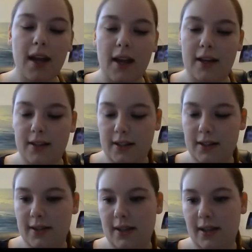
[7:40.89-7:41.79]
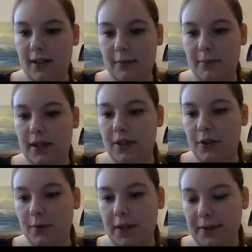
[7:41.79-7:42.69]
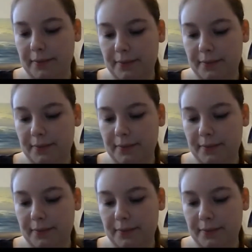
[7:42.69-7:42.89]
and it's a beginner one,